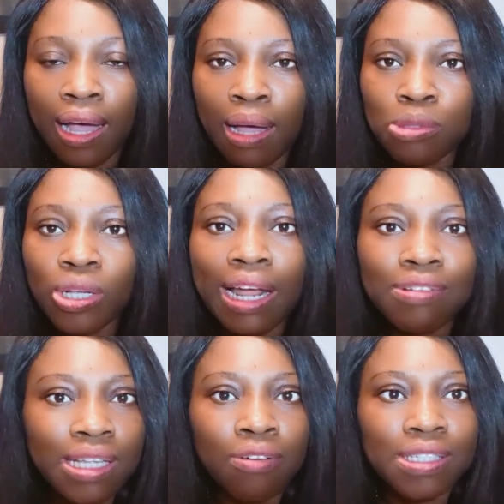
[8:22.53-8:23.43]
so that
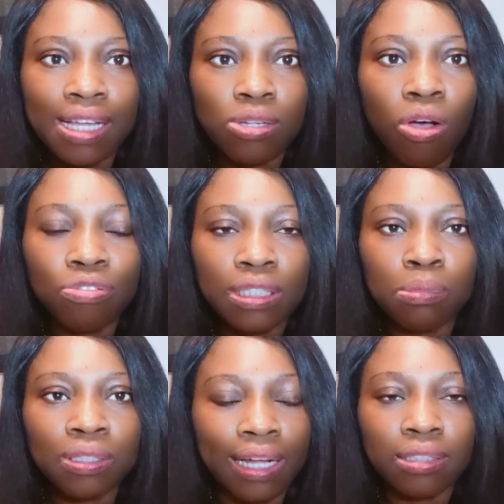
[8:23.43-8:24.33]
visa officer is
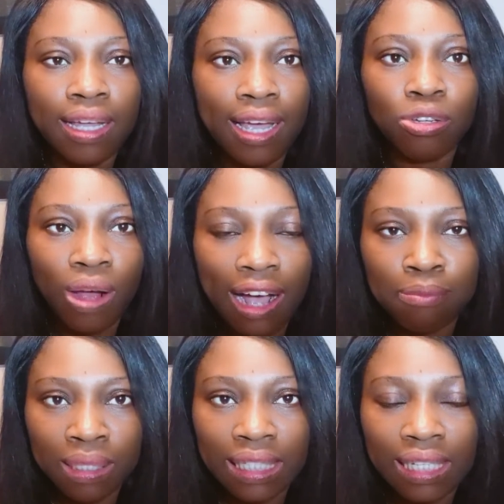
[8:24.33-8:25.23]
comfortable that, hey, you have
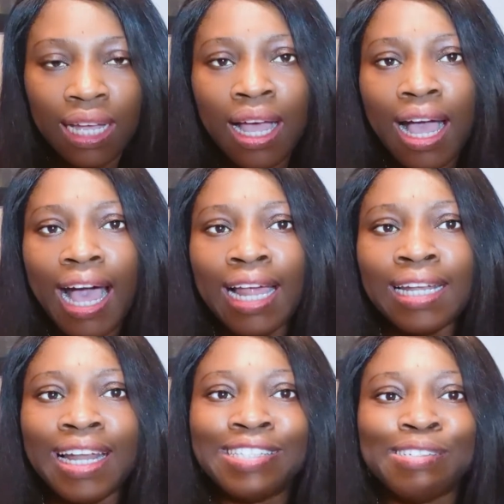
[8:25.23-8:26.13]
money.
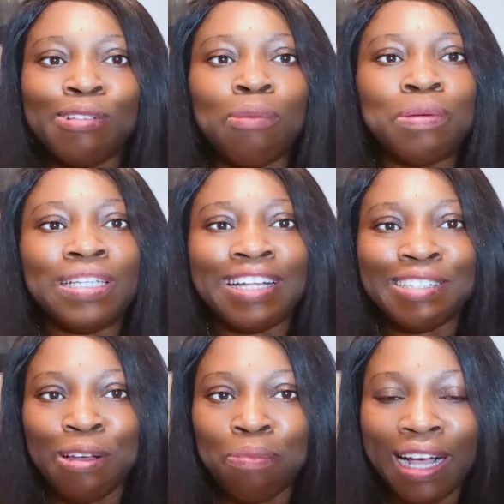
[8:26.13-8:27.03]
And let it not be that
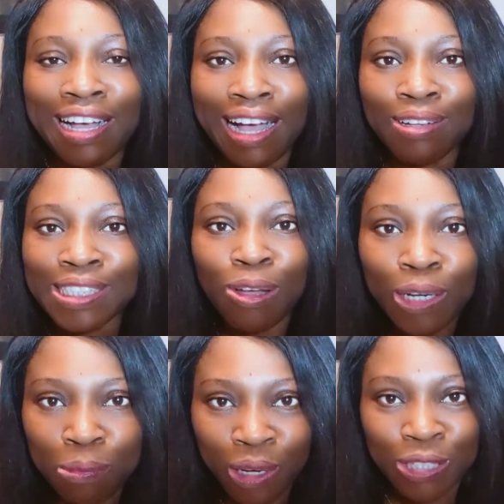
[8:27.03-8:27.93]
in your bank account, the
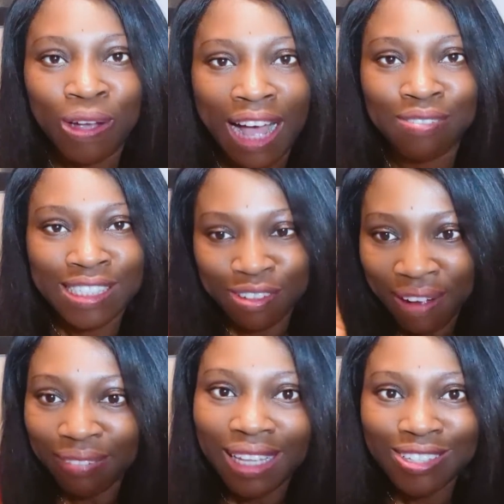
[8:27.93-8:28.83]
only money you have is the
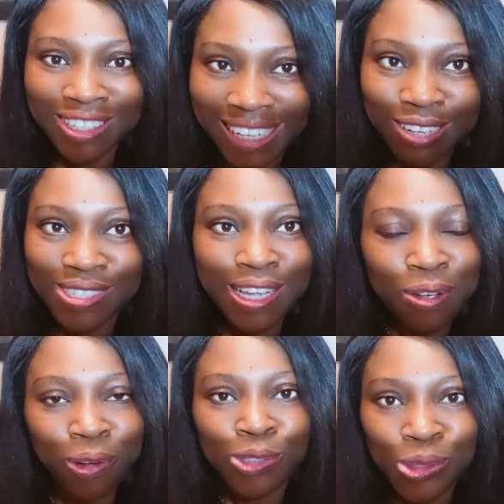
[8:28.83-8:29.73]
$5,000 that you say
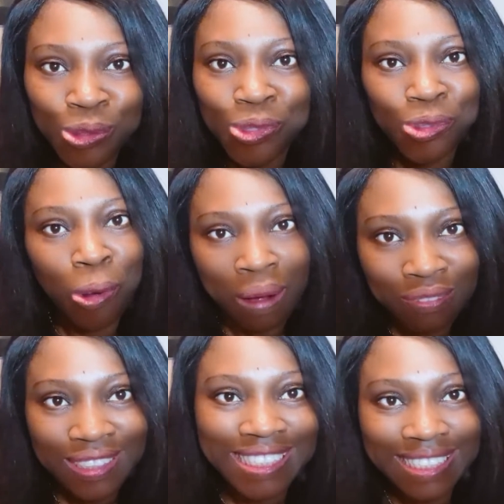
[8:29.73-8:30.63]
you want to use to come
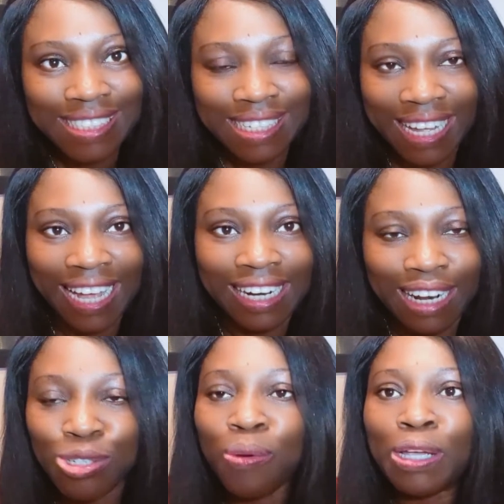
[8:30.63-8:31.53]
and visit
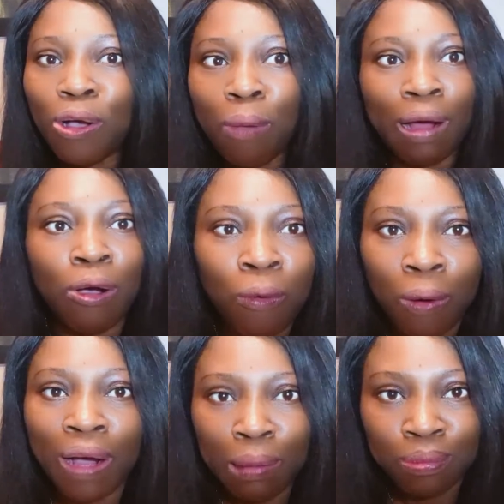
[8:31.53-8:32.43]
Canada. So when you come back home, what will